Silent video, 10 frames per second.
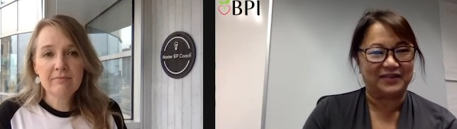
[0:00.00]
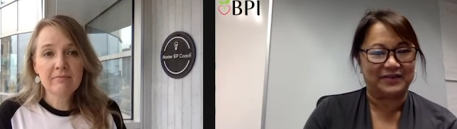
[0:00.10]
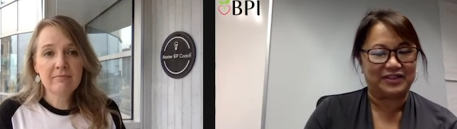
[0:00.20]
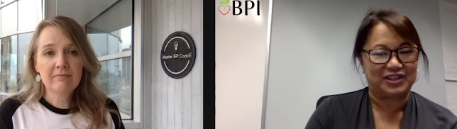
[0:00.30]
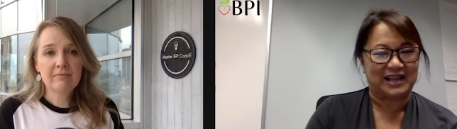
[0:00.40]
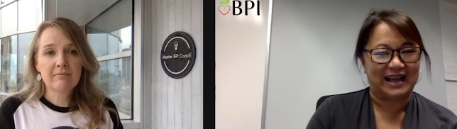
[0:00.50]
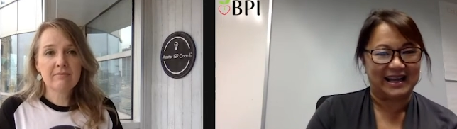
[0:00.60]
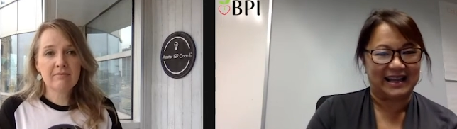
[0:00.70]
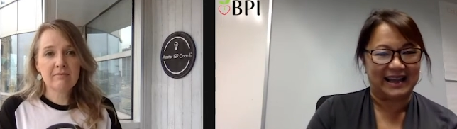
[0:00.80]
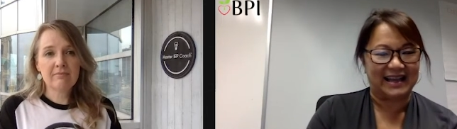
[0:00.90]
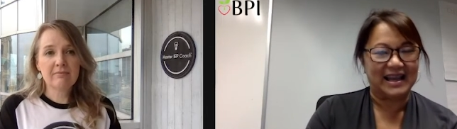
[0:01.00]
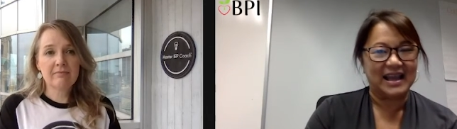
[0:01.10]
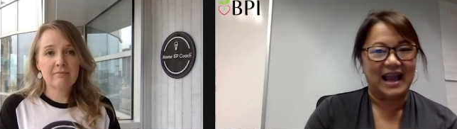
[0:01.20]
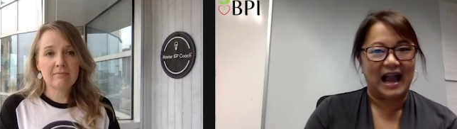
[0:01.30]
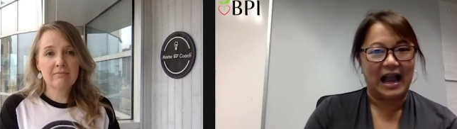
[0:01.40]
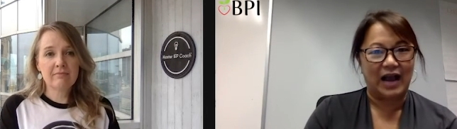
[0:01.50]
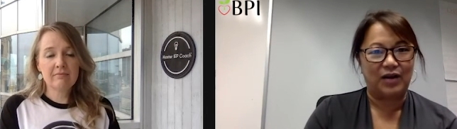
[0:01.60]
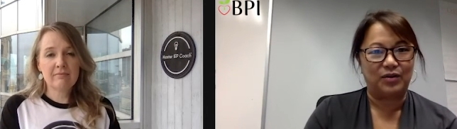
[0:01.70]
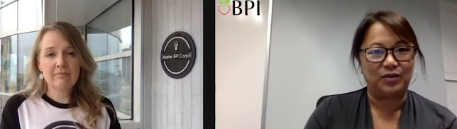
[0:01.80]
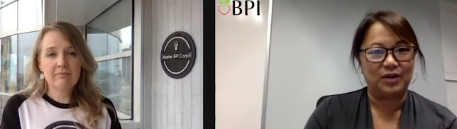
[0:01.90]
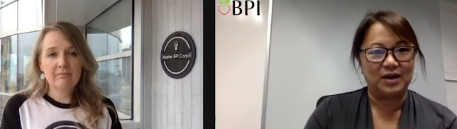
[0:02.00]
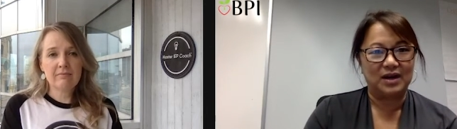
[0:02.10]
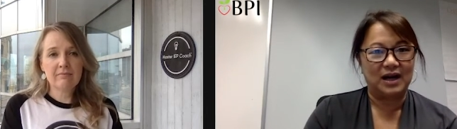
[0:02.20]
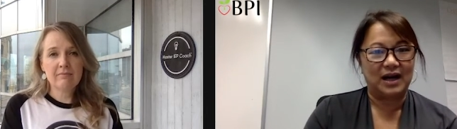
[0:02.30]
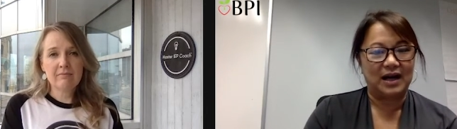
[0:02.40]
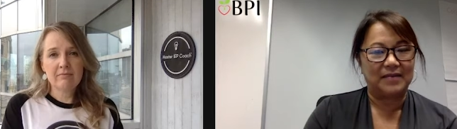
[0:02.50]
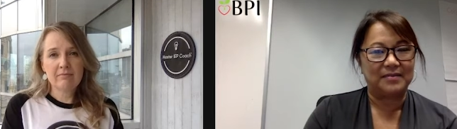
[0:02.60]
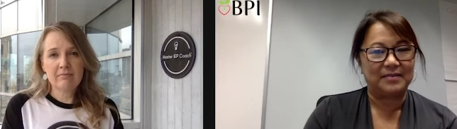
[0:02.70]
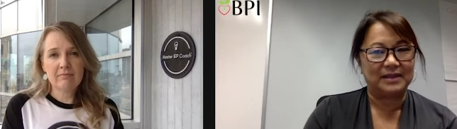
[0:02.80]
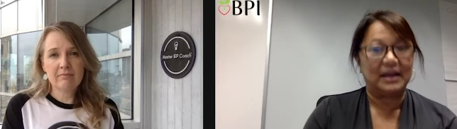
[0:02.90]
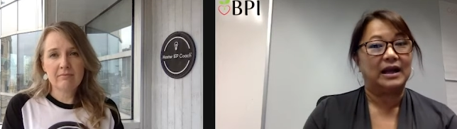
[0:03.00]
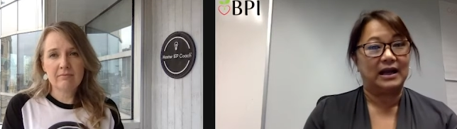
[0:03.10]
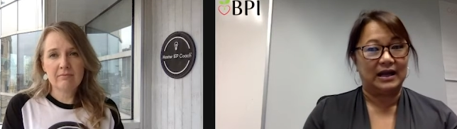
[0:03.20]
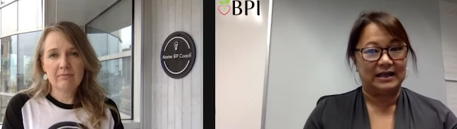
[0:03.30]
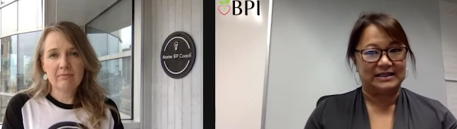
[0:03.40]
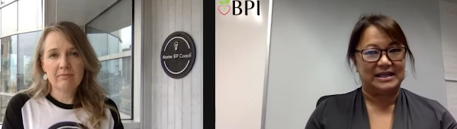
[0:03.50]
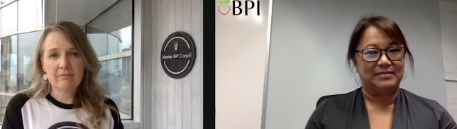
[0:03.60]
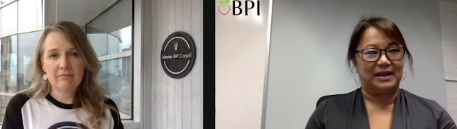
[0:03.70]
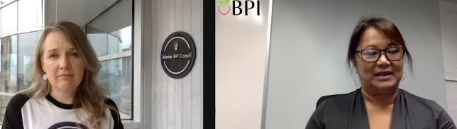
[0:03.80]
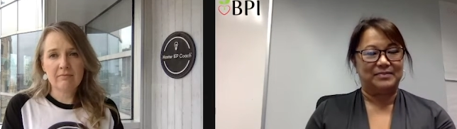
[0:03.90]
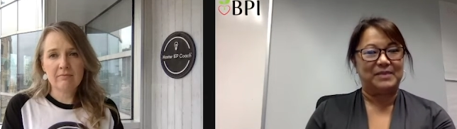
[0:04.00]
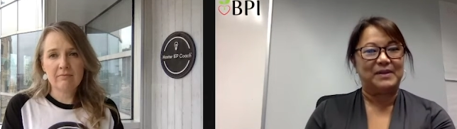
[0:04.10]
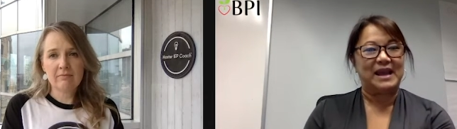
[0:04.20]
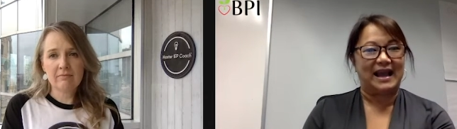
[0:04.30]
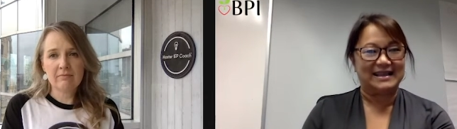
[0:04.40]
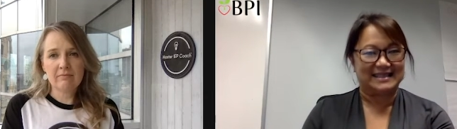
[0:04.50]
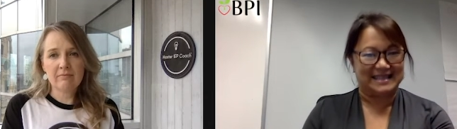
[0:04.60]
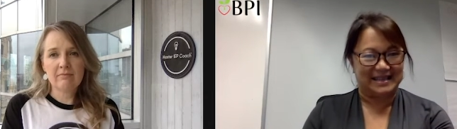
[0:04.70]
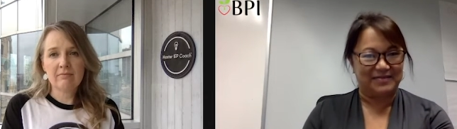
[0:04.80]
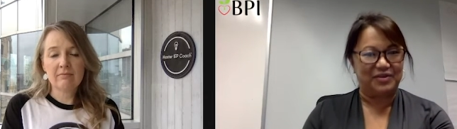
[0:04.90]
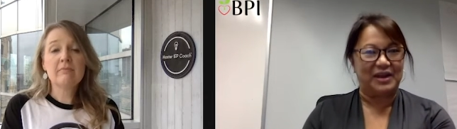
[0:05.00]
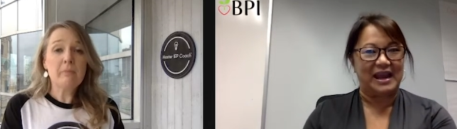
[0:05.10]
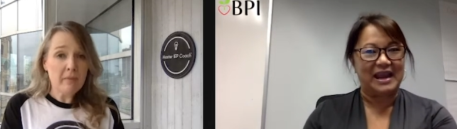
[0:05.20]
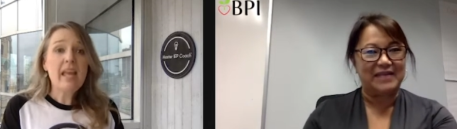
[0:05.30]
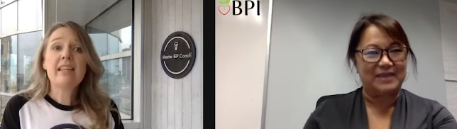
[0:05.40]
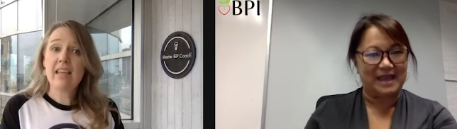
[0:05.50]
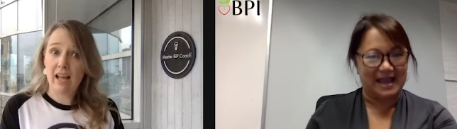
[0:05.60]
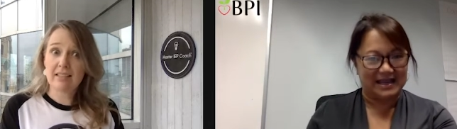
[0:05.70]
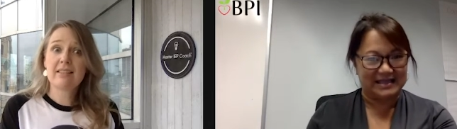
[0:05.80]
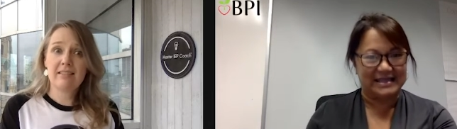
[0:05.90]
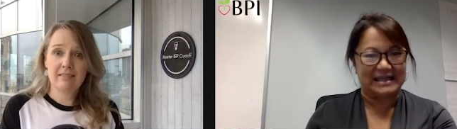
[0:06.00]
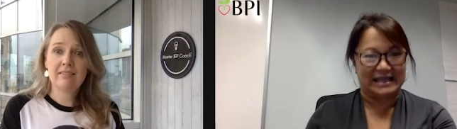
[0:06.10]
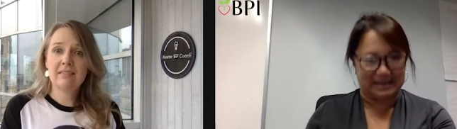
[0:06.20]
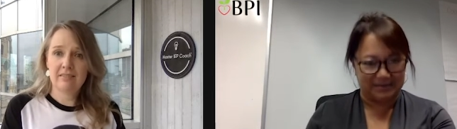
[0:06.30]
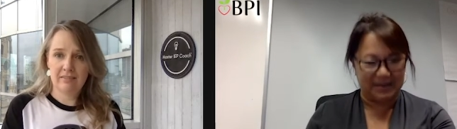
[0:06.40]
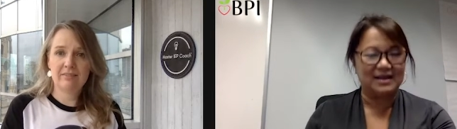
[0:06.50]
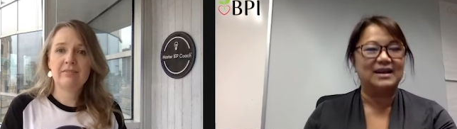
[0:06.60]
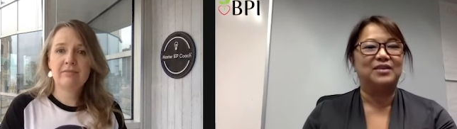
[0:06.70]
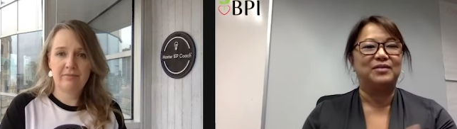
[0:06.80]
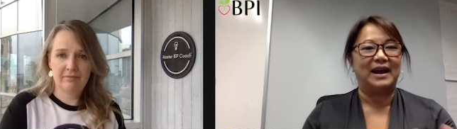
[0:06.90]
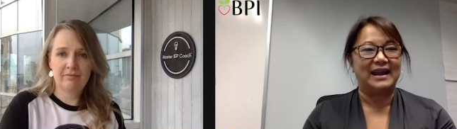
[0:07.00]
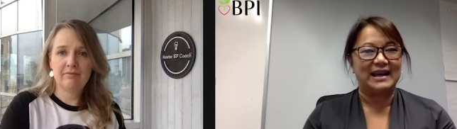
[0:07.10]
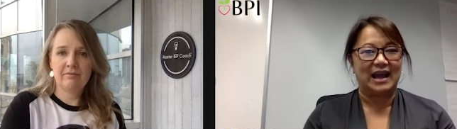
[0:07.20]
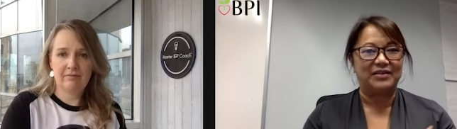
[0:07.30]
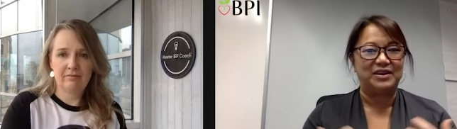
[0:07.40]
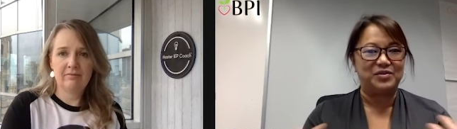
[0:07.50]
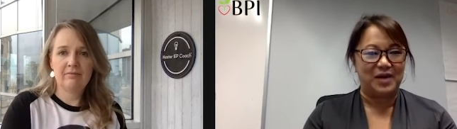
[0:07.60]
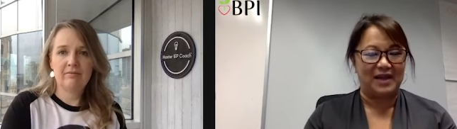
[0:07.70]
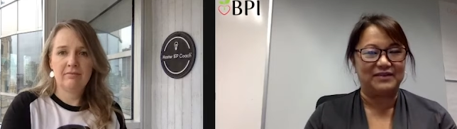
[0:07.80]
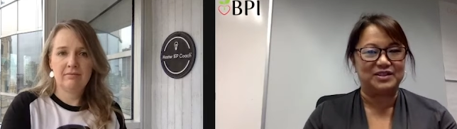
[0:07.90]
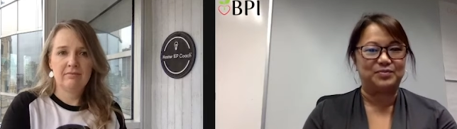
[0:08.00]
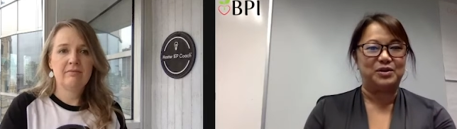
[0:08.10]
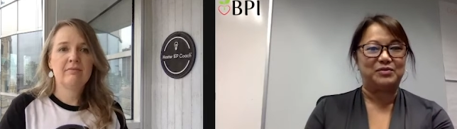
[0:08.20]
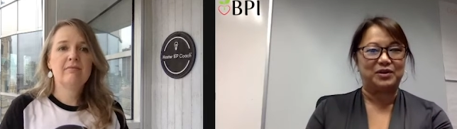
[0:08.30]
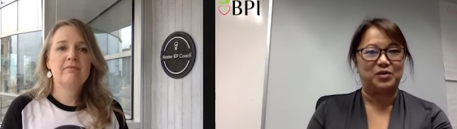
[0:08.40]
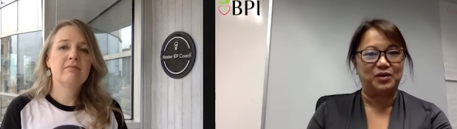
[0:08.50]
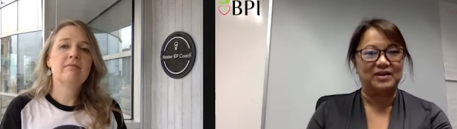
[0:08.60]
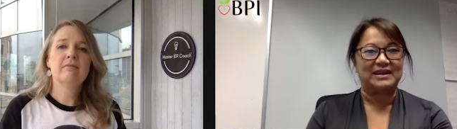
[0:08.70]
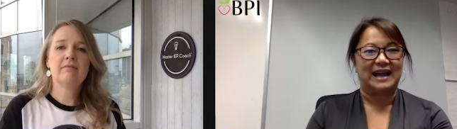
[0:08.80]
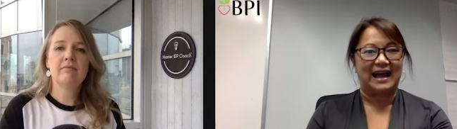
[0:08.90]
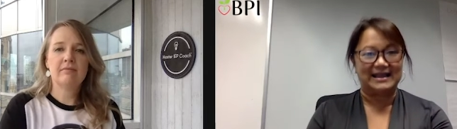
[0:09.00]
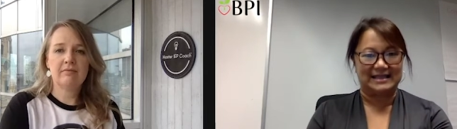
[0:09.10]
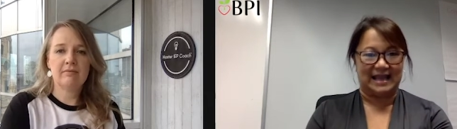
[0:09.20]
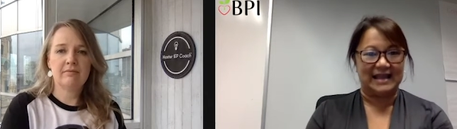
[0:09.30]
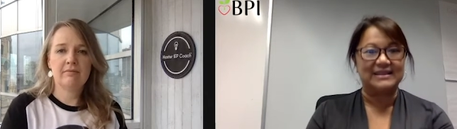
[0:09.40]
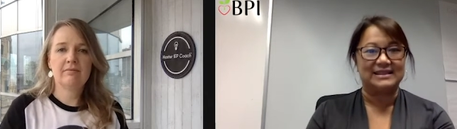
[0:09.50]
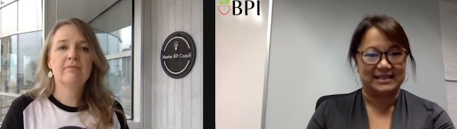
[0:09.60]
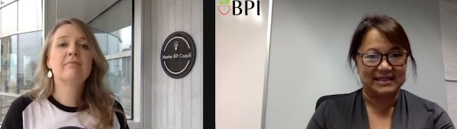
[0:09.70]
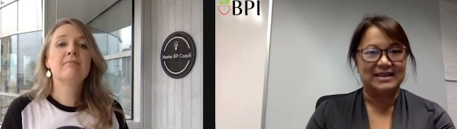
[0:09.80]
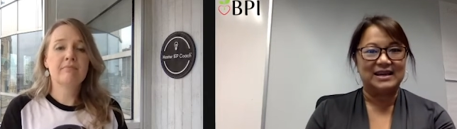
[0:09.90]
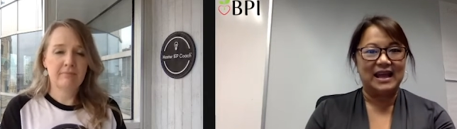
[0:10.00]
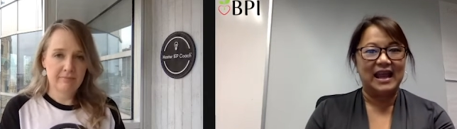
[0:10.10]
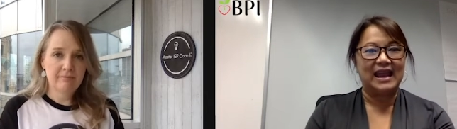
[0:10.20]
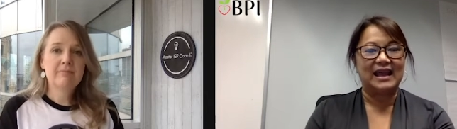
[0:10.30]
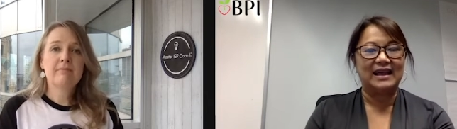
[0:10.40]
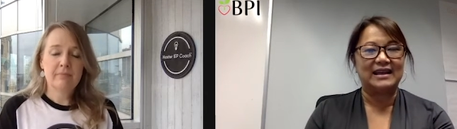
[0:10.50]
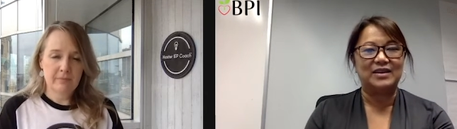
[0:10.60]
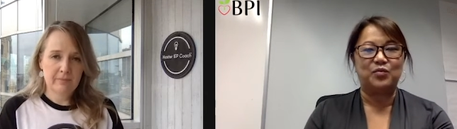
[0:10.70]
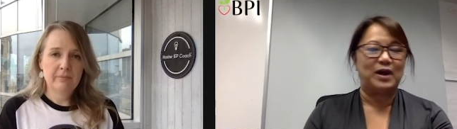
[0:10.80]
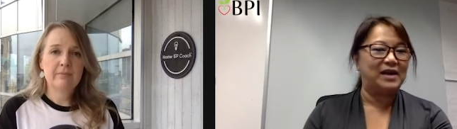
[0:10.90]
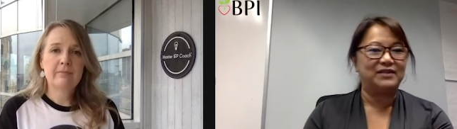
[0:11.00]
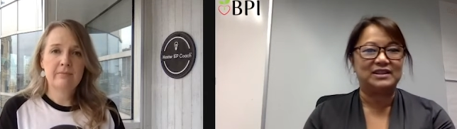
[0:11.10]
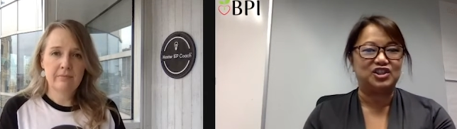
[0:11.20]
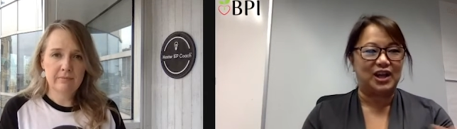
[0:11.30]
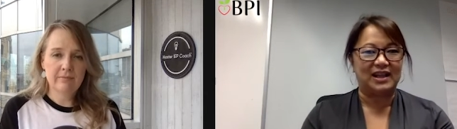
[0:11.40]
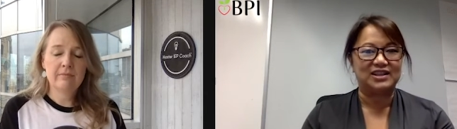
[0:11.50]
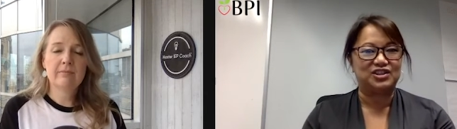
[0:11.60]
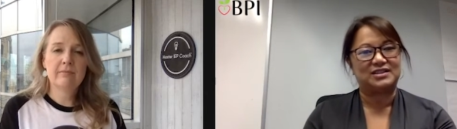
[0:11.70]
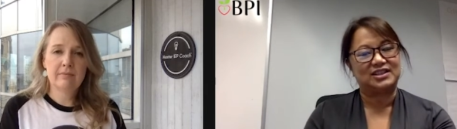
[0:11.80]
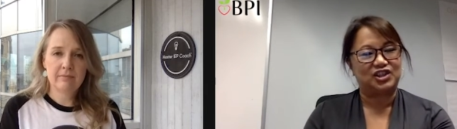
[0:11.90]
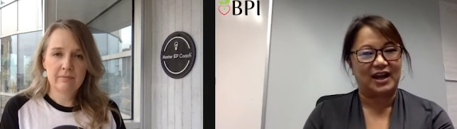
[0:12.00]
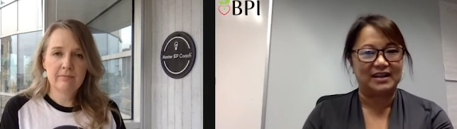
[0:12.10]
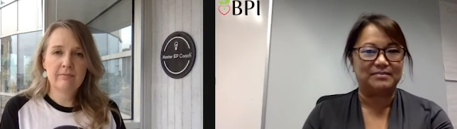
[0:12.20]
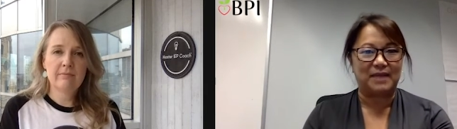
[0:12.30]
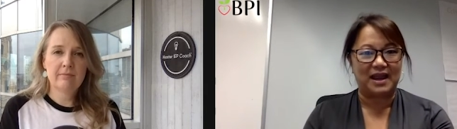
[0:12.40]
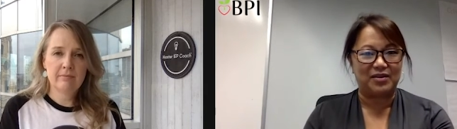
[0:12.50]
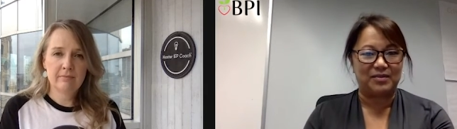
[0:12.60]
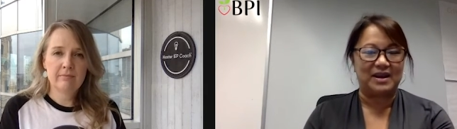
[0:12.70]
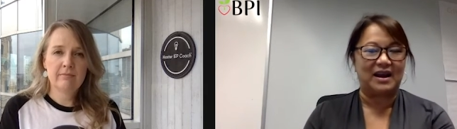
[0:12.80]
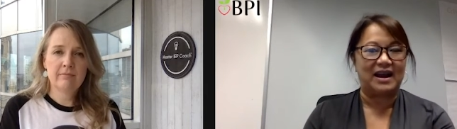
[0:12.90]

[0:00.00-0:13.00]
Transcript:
Speaker 1: of just highlight how a team like BPI's team, your ABA team, right? Now that you have this pre-recorded content and whatever the challenges the child may or may